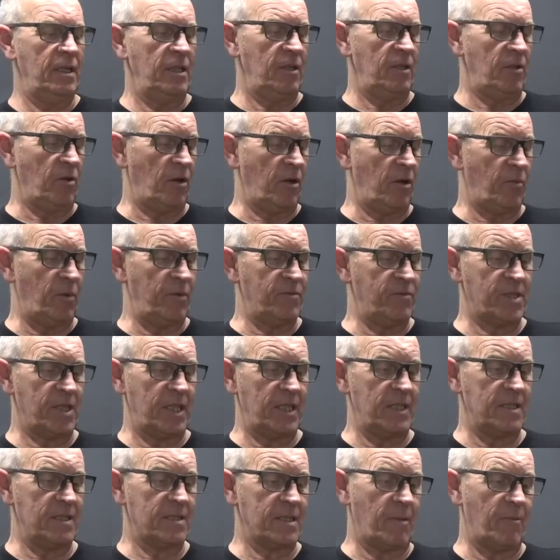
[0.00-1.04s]
Like we've
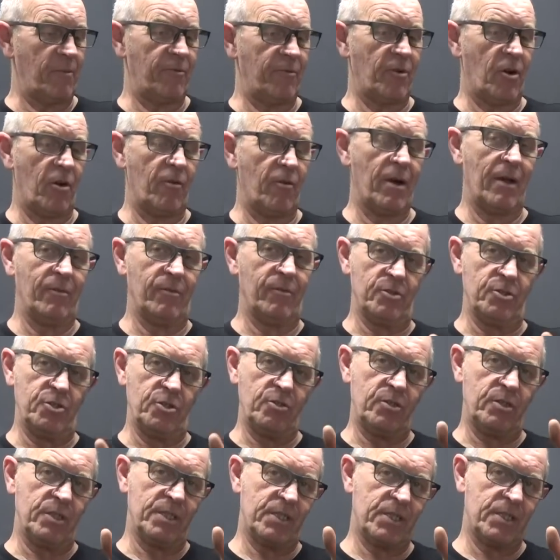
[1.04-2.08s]
seen in some of our others, you
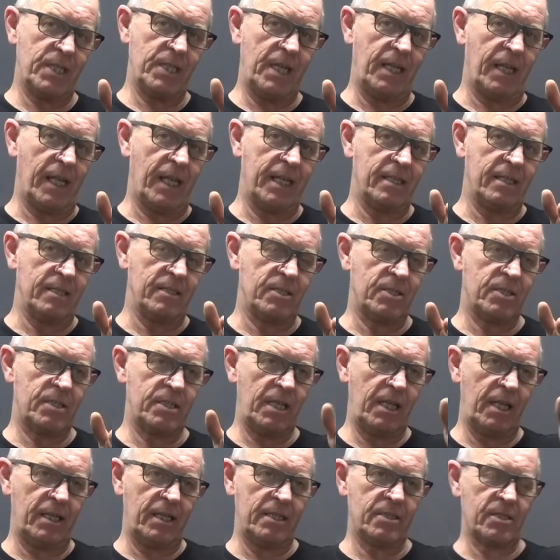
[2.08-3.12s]
can see they can
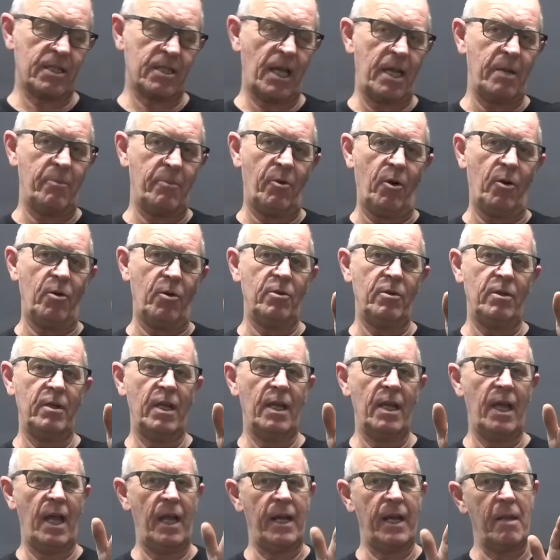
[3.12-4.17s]
see an escape route
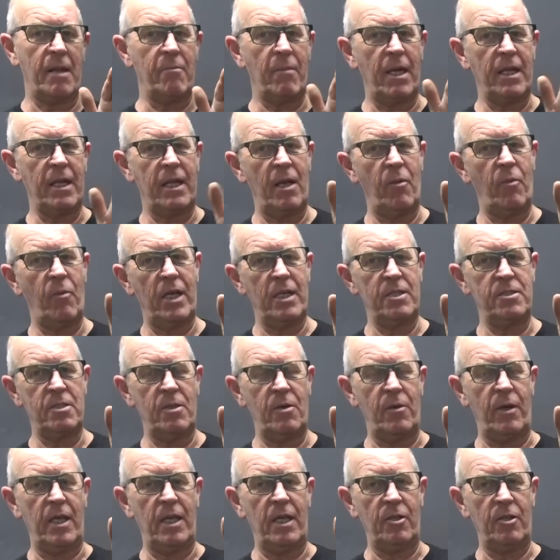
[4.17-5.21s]
and they make their way to
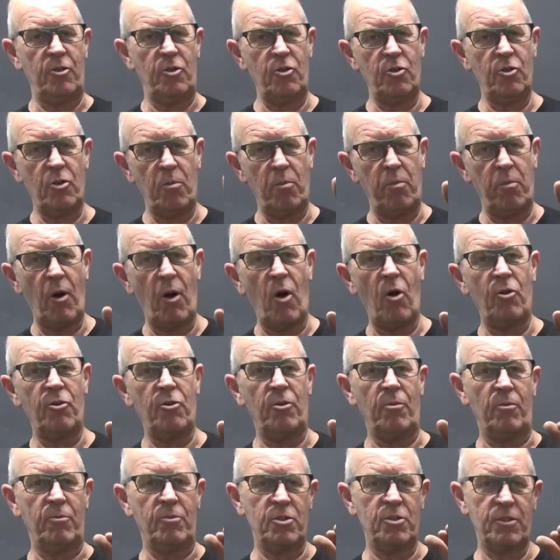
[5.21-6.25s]
it, and you can block
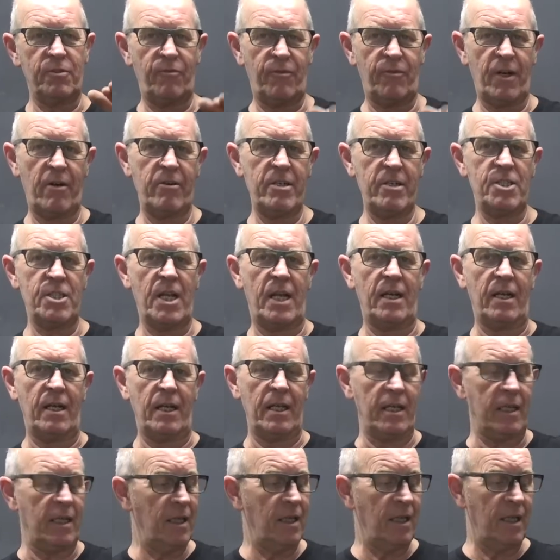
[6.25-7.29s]
them just very
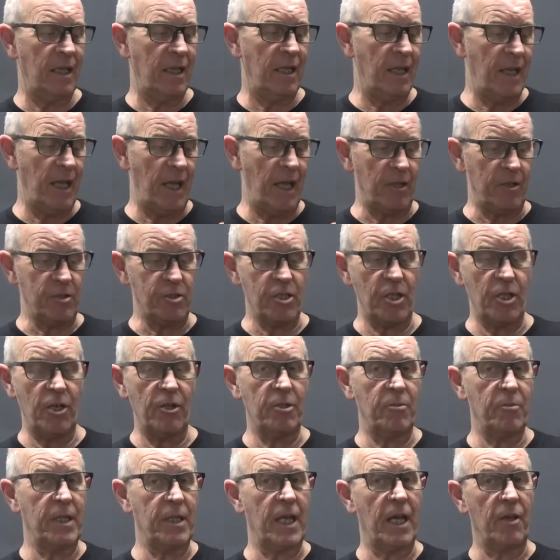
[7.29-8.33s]
gently and turn
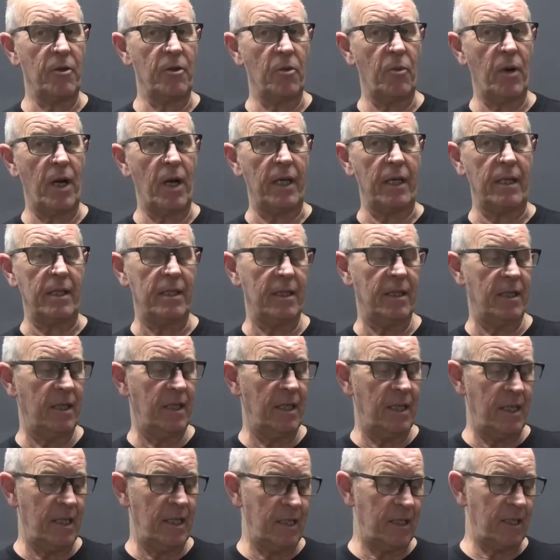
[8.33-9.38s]
them the other way.
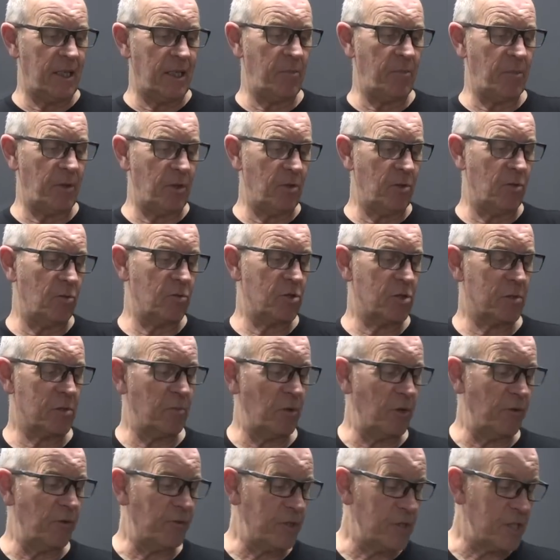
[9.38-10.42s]
Keeping it all
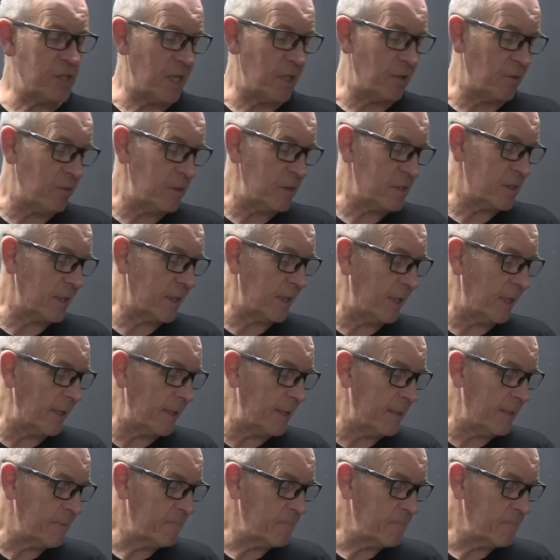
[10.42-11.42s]
smooth and gentle is the key.